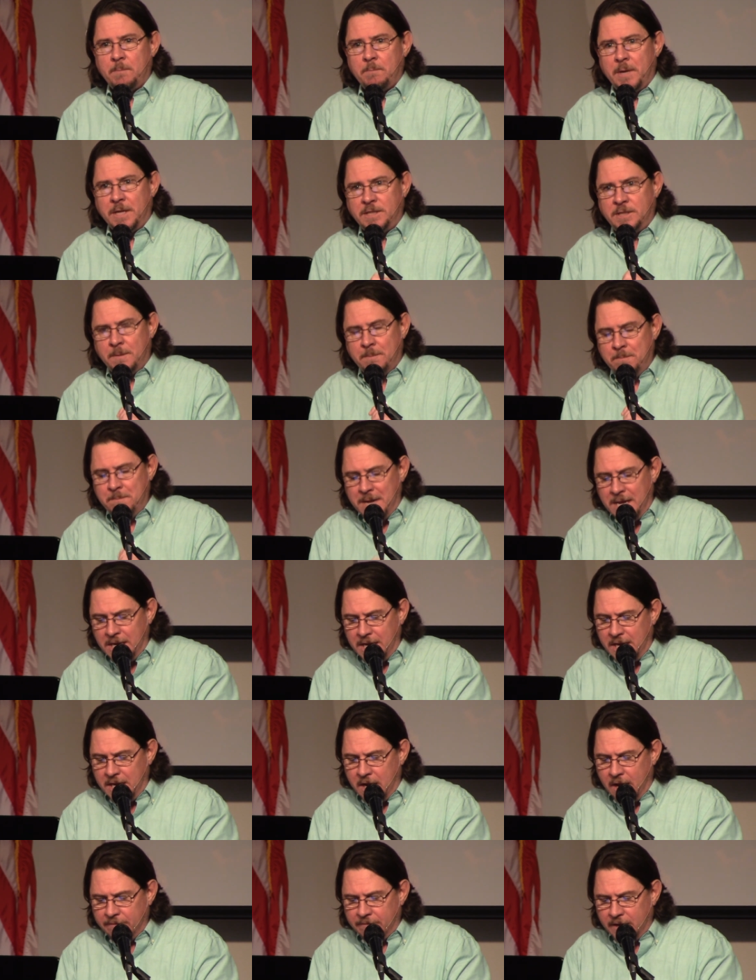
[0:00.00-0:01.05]
But to
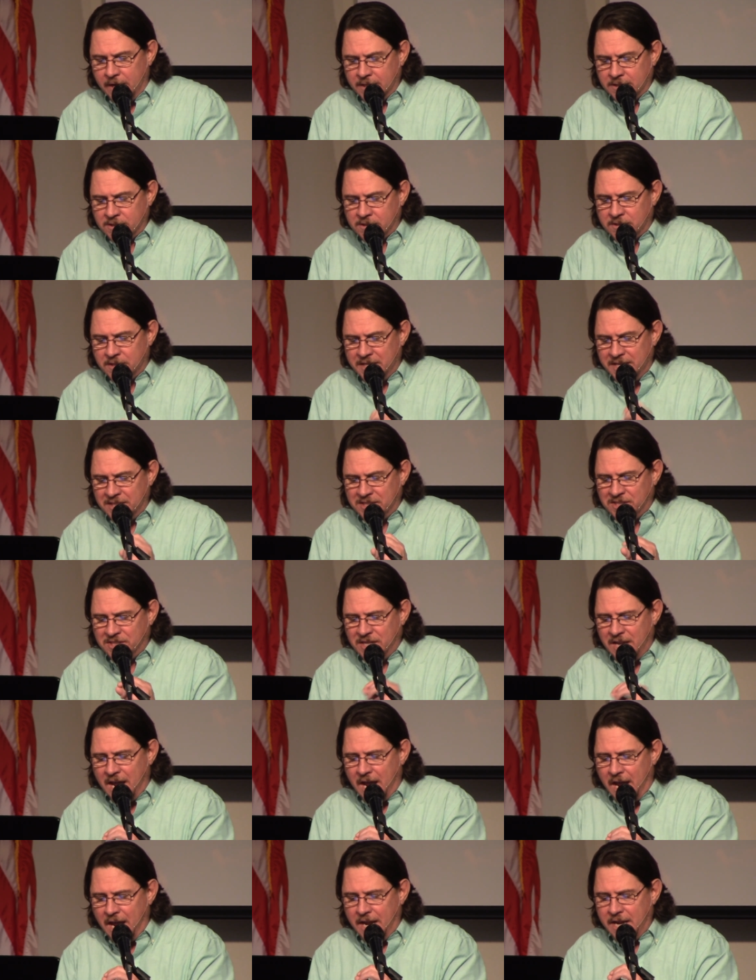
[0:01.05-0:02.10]
many of us, this
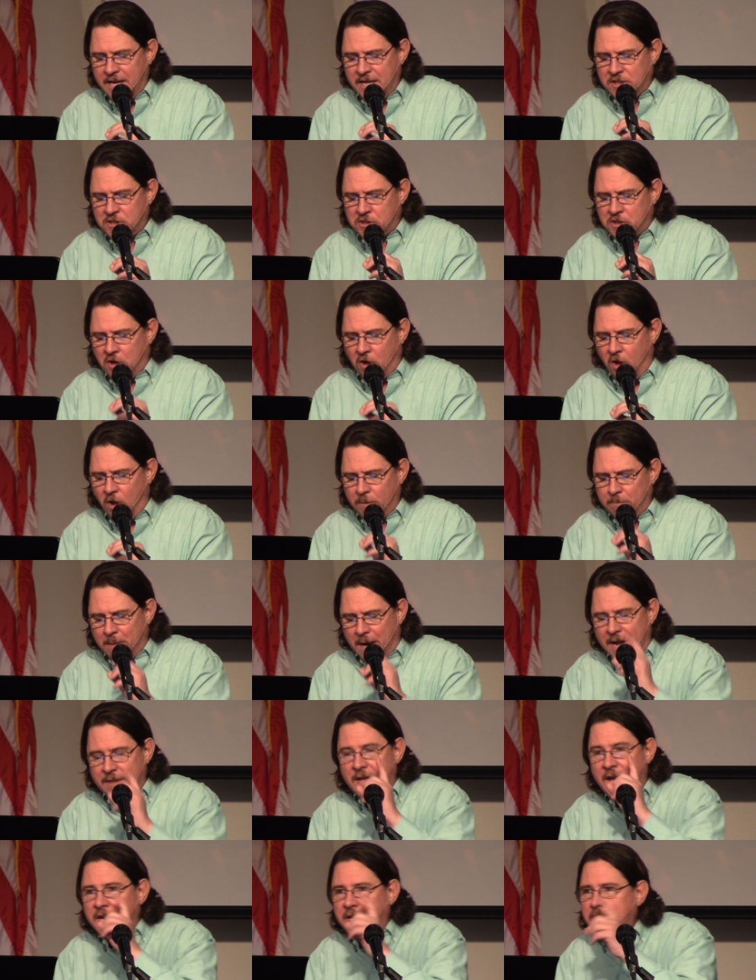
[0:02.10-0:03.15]
day is called
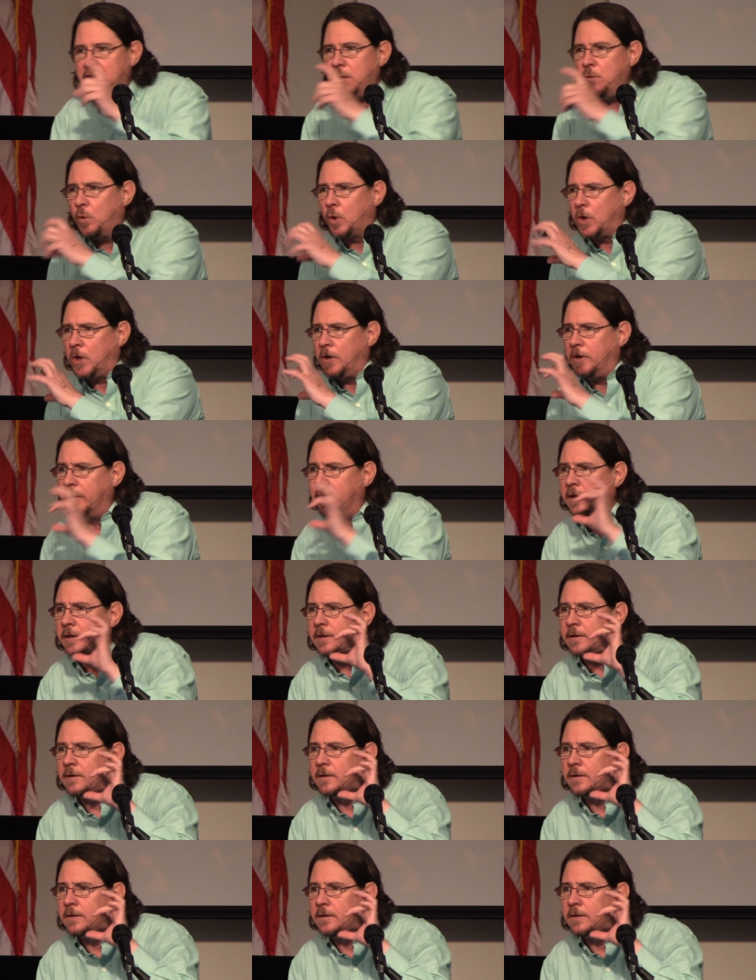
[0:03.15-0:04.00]
by that E word.